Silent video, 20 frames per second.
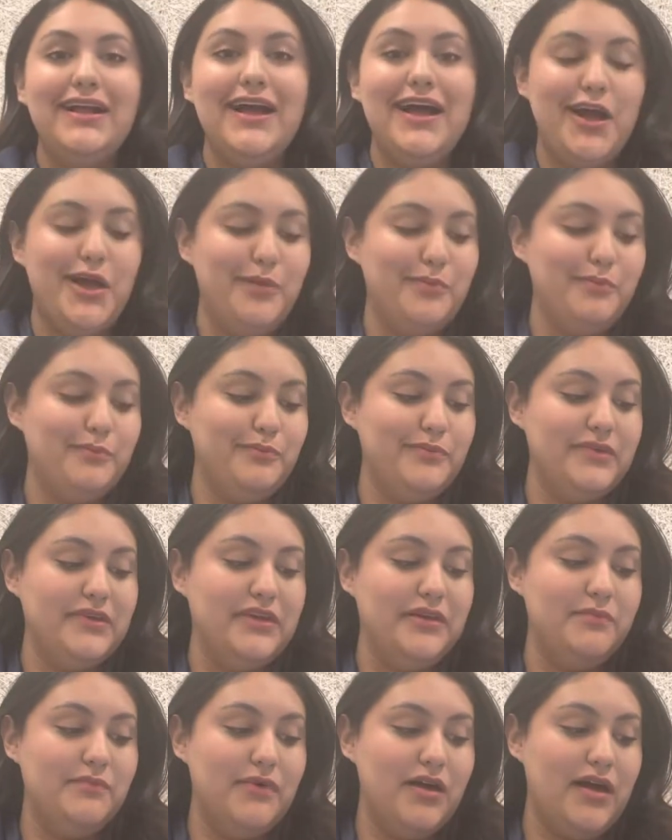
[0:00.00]

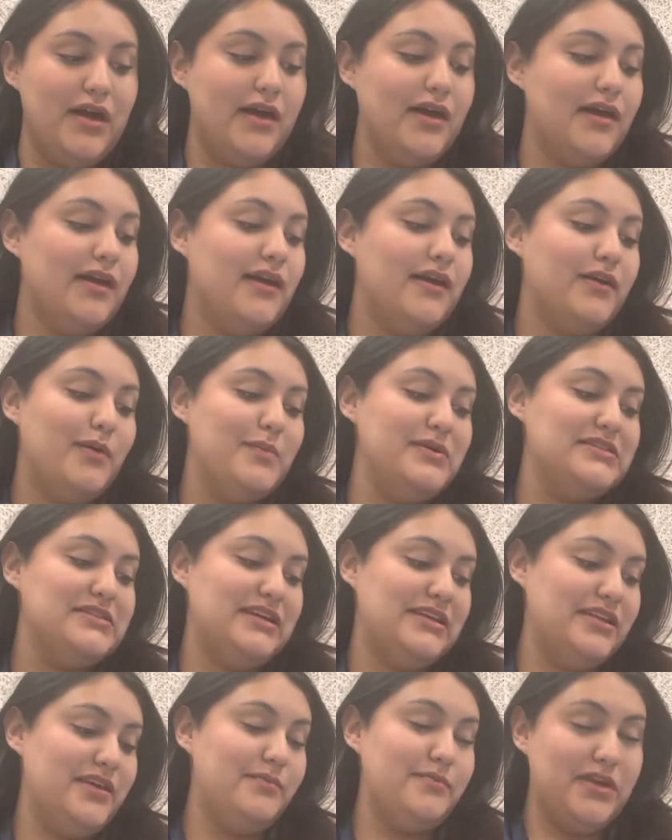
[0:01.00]

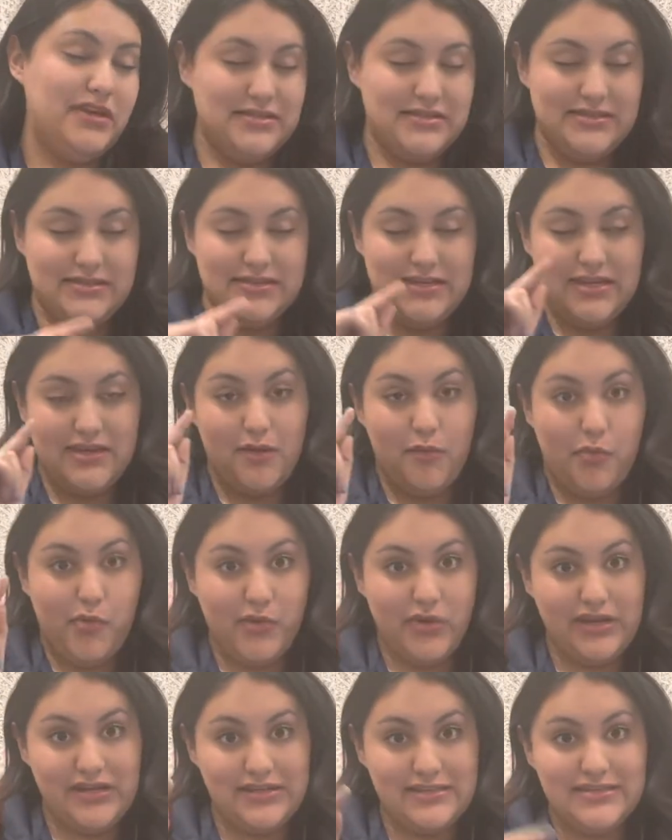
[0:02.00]
Gomezanda makes it a
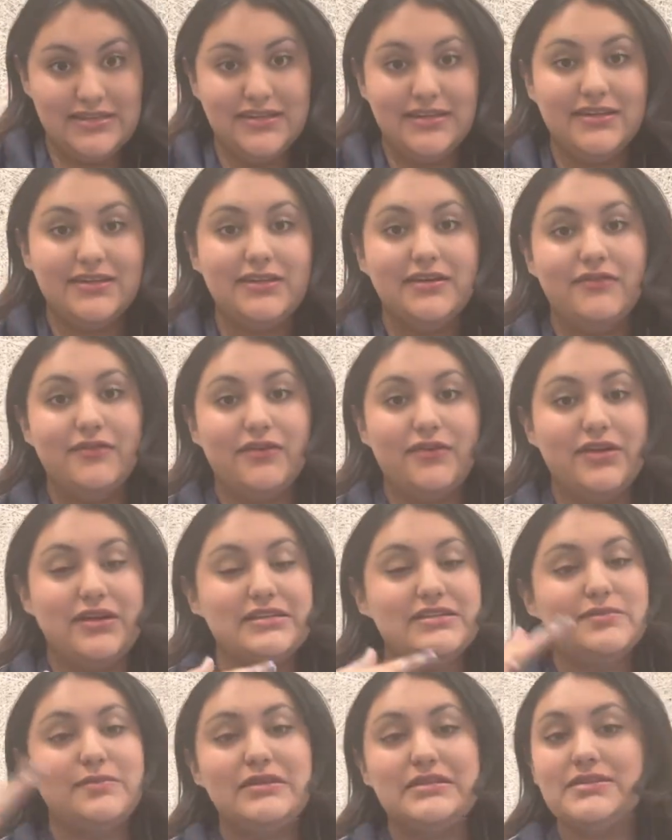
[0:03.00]
point for it
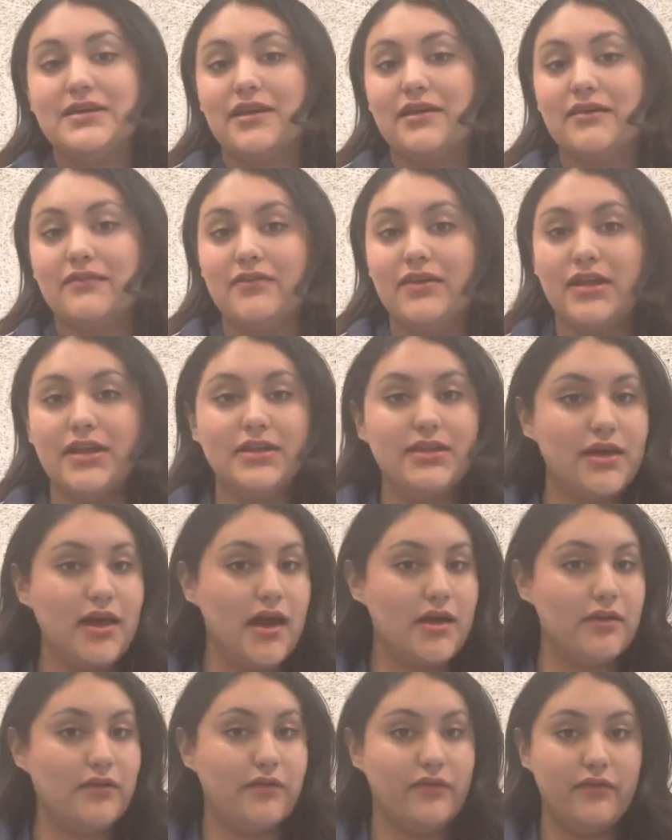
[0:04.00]
to be sung very
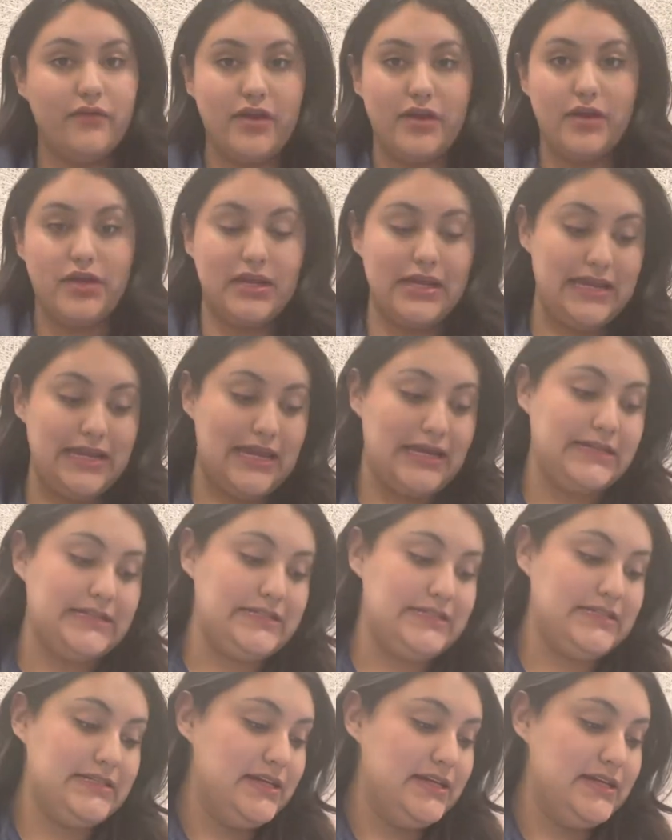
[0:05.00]
legato, very connected.